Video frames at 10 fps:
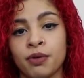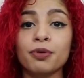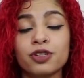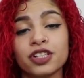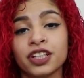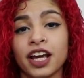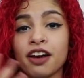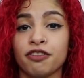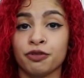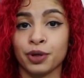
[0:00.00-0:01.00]
I personally
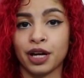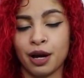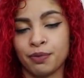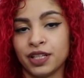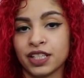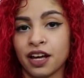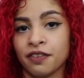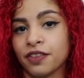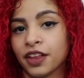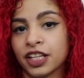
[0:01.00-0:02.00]
have 4 copies
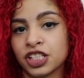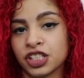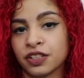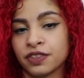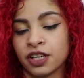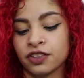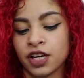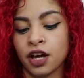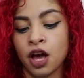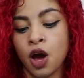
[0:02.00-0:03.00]
of The Legend of
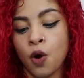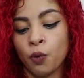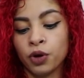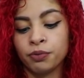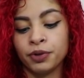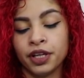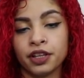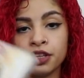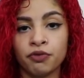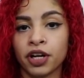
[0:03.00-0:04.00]
Zelda, one
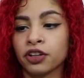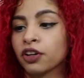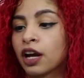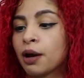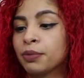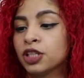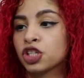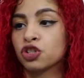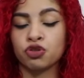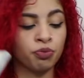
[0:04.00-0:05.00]
being the regular copy
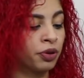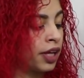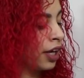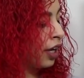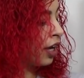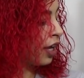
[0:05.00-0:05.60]
just to play,